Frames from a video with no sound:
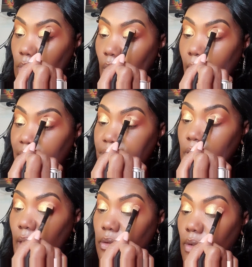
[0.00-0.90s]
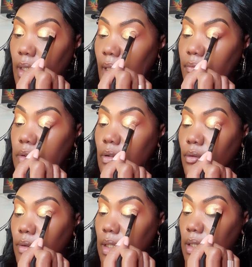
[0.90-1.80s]
I feel like you gotta have a
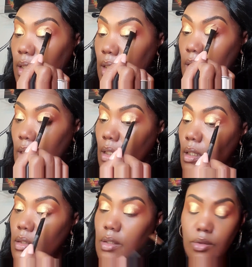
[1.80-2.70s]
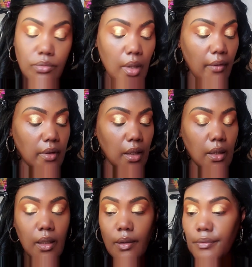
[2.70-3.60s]
degree to do everything
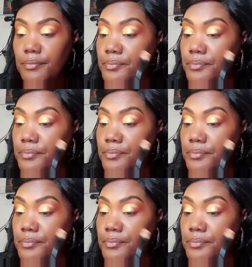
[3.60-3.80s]
now.